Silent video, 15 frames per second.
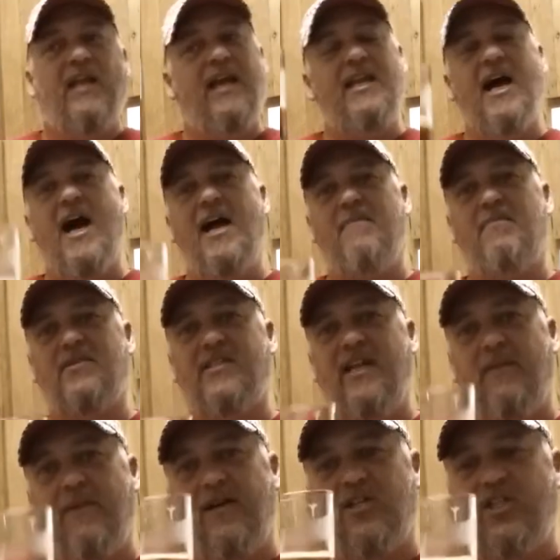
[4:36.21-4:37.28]
9%,
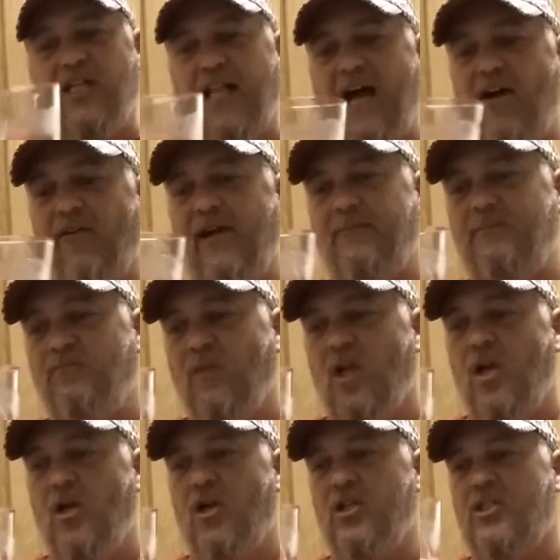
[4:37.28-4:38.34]
better chill out, right?
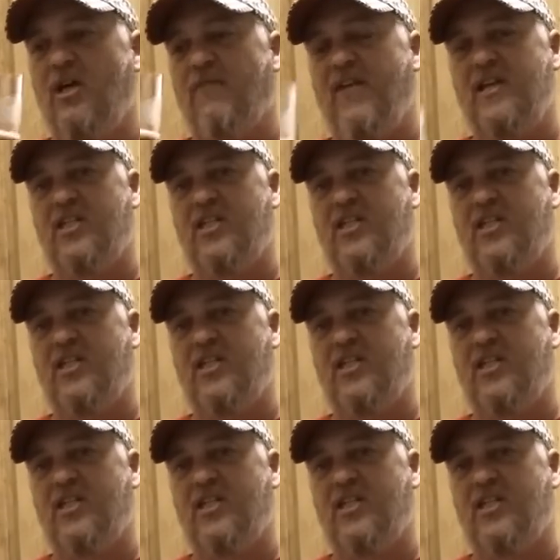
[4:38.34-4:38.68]
Good stuff.